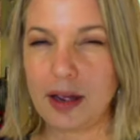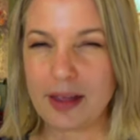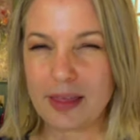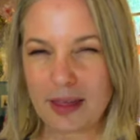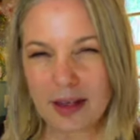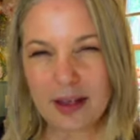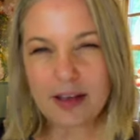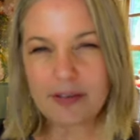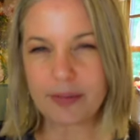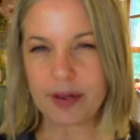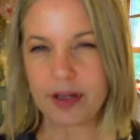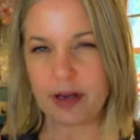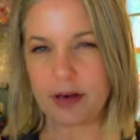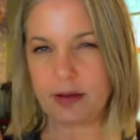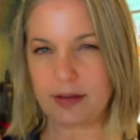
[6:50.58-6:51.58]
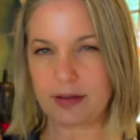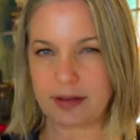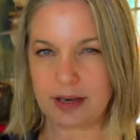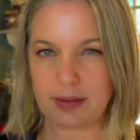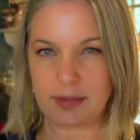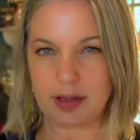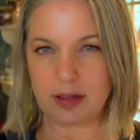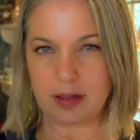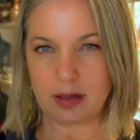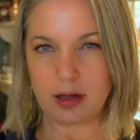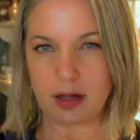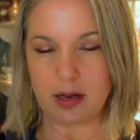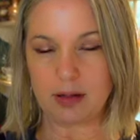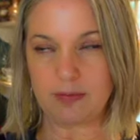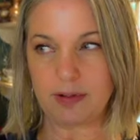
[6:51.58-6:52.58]
I think I've been steaming the
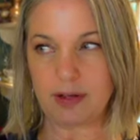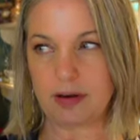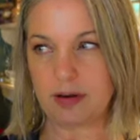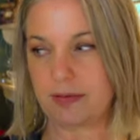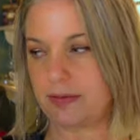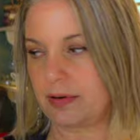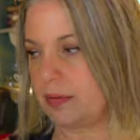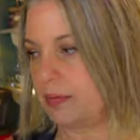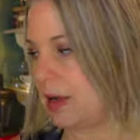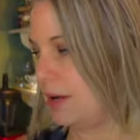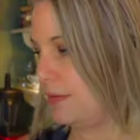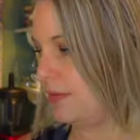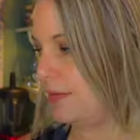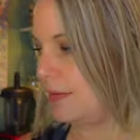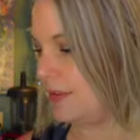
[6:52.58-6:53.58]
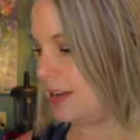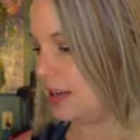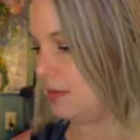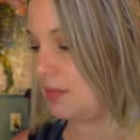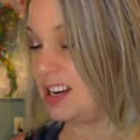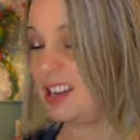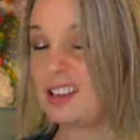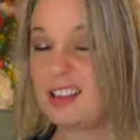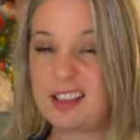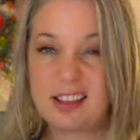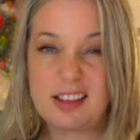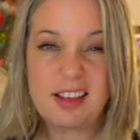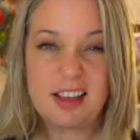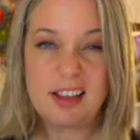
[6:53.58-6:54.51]
cauliflower for about 15 minutes.